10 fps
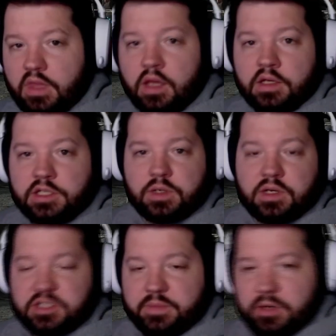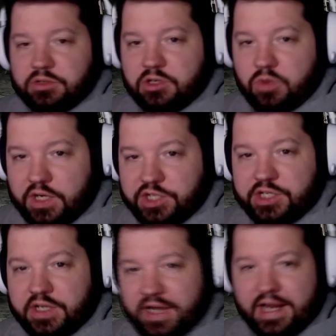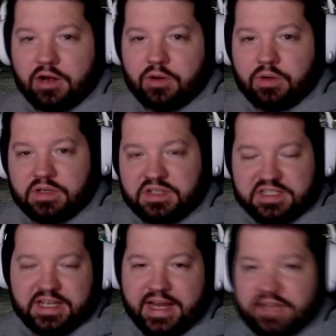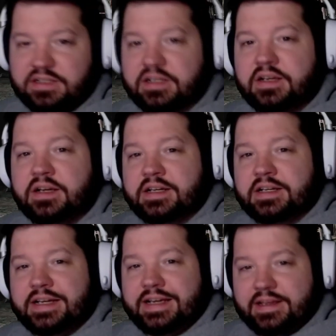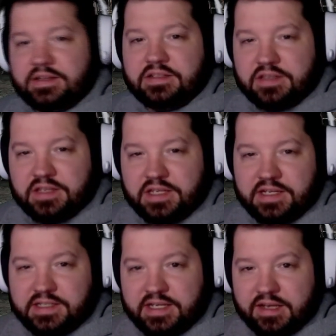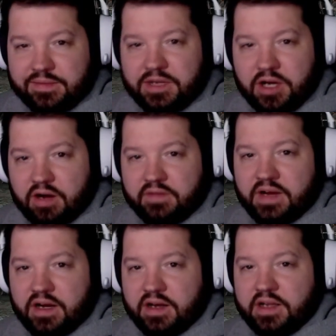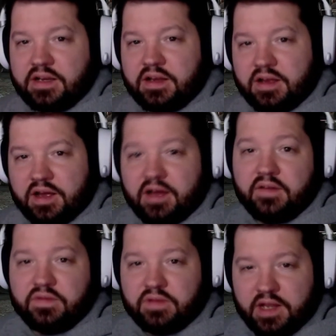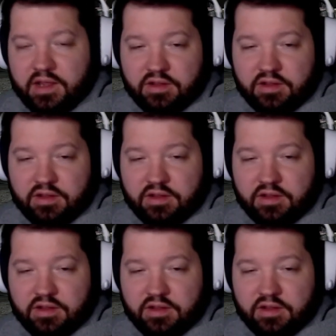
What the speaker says: So I suppose the question now stands: is the DT MDR variant of either the